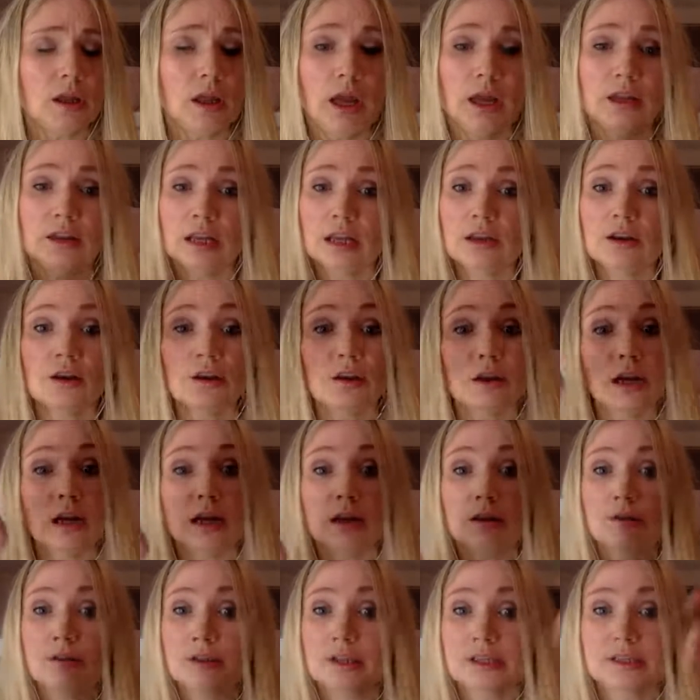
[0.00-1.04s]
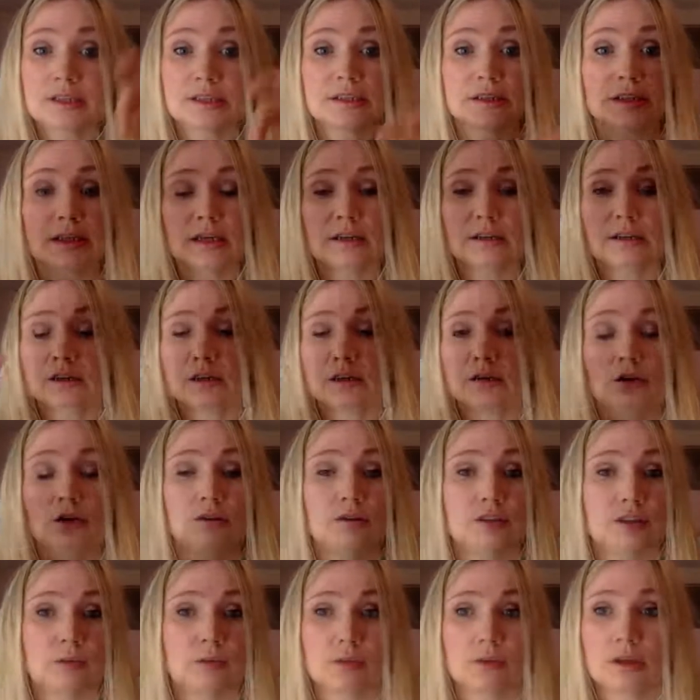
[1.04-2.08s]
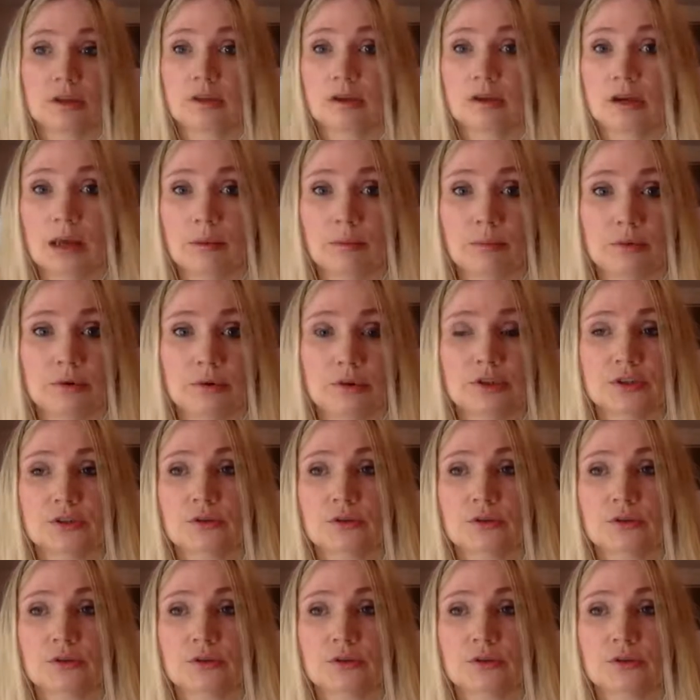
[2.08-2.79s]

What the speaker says: And then these things can, something can happen at